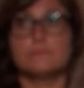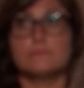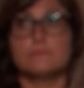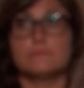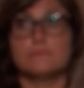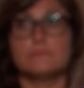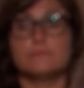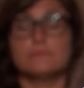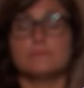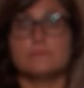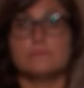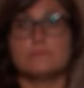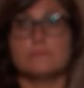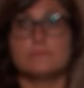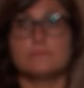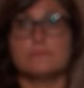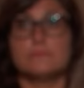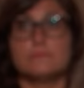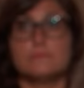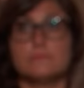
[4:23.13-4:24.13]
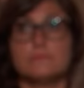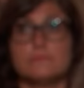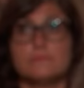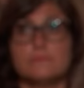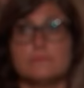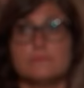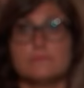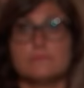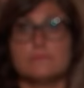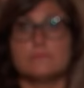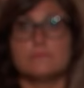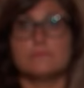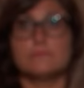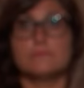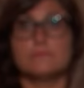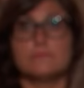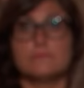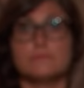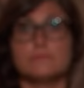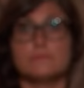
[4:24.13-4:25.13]

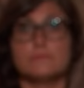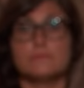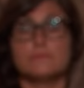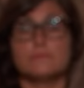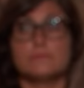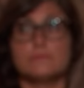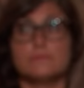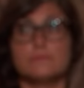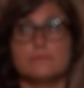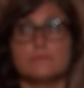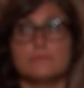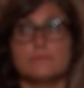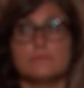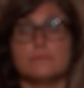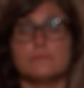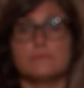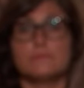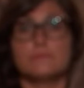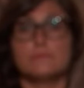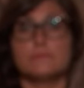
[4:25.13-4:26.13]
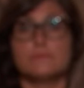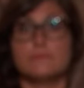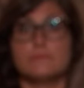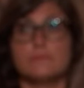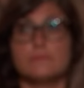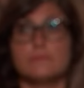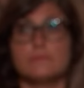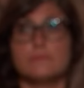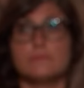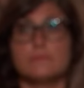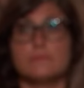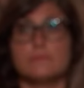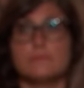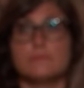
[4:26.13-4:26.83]
(not speaking)